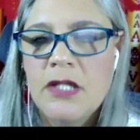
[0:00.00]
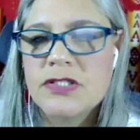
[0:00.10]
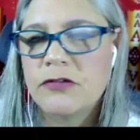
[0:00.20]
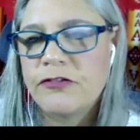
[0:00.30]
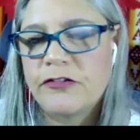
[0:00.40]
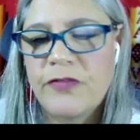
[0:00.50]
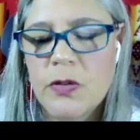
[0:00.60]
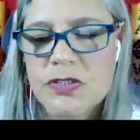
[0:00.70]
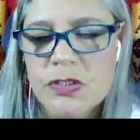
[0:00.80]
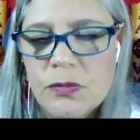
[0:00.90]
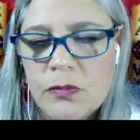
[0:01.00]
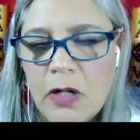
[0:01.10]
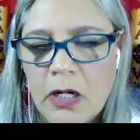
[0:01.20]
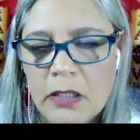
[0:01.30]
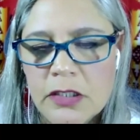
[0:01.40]
So for folks who
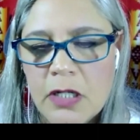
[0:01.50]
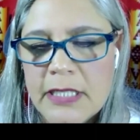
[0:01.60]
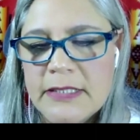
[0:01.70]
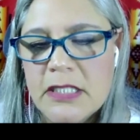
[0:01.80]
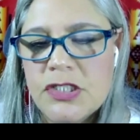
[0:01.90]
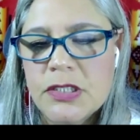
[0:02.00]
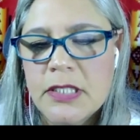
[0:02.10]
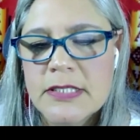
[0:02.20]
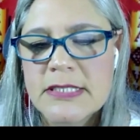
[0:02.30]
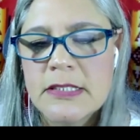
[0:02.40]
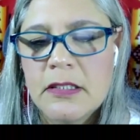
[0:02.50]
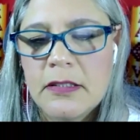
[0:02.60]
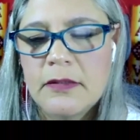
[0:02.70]
are non-Indigenous,